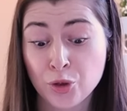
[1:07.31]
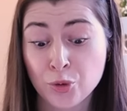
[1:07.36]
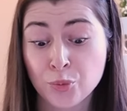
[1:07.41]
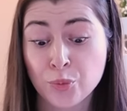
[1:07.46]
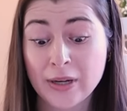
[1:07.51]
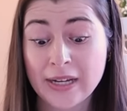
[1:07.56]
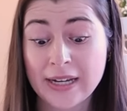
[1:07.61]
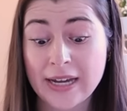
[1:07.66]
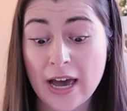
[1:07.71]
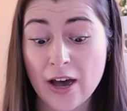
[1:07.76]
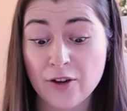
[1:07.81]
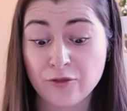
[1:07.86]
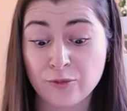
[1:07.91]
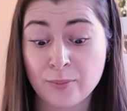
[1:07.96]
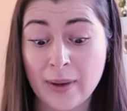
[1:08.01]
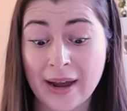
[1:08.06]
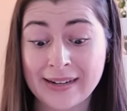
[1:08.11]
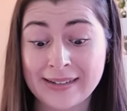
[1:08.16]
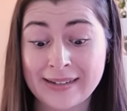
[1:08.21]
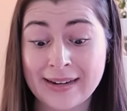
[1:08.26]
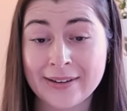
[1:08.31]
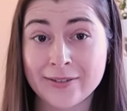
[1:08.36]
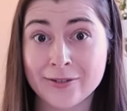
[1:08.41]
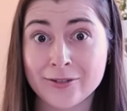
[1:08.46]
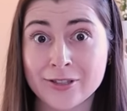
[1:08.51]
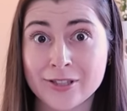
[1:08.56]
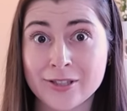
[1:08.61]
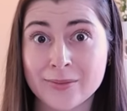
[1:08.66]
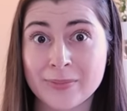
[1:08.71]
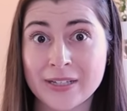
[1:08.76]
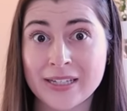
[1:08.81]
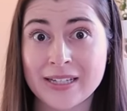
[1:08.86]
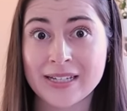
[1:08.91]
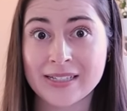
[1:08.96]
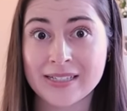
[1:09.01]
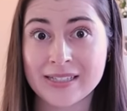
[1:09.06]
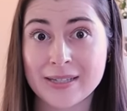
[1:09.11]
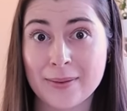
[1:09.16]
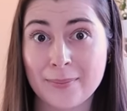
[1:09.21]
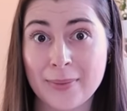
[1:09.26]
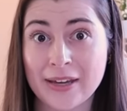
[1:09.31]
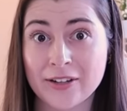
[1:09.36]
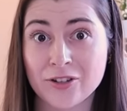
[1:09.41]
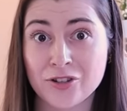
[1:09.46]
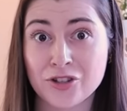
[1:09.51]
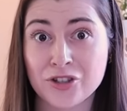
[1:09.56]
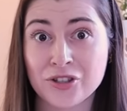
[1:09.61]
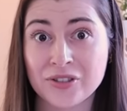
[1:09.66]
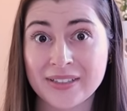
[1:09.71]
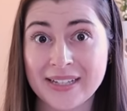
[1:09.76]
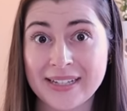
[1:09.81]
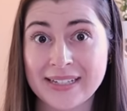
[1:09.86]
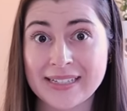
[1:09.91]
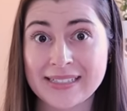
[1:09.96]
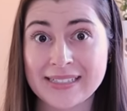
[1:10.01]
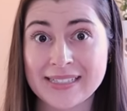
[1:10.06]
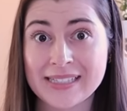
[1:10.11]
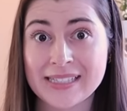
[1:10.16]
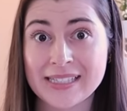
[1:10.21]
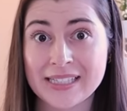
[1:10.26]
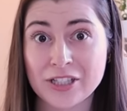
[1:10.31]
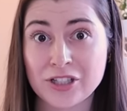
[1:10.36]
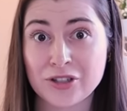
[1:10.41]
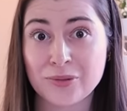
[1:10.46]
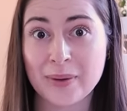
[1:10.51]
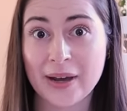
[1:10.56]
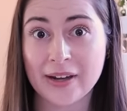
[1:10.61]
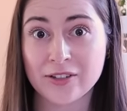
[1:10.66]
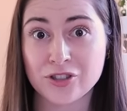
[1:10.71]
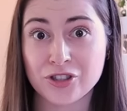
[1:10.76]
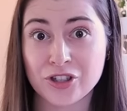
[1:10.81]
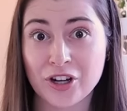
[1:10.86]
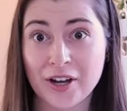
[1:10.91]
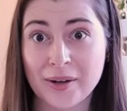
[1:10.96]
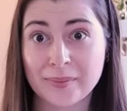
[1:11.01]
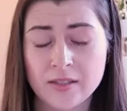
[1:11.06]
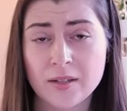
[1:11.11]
three of my nails because the manager lady did such a bad job.